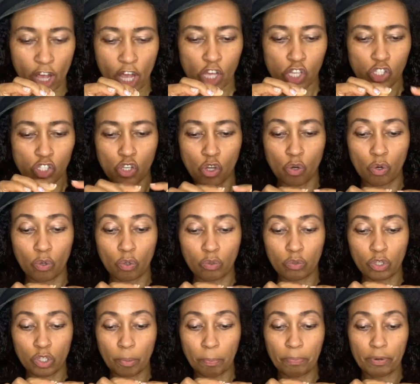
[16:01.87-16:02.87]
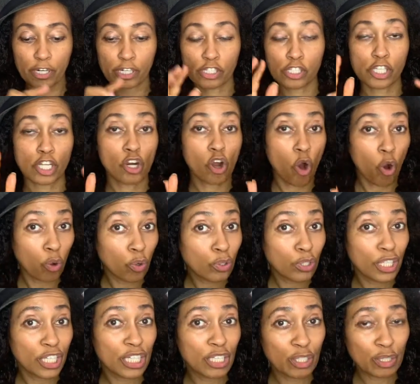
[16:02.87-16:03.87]
So the person
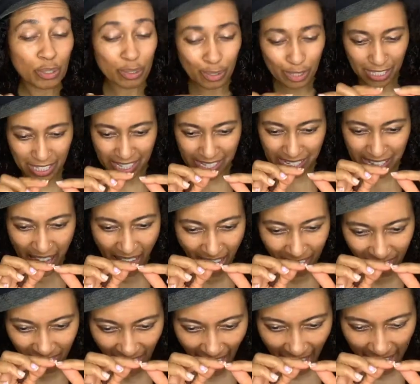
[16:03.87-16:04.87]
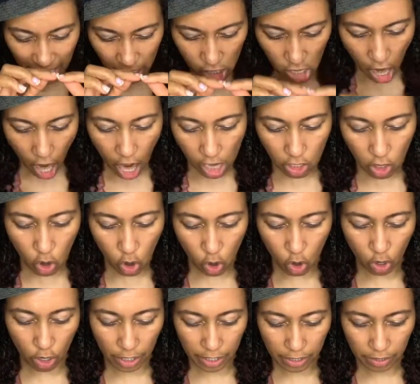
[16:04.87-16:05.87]
only loses that knot
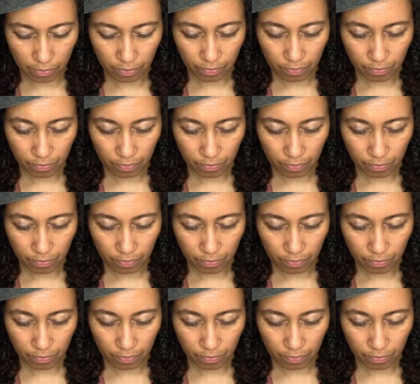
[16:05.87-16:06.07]
on,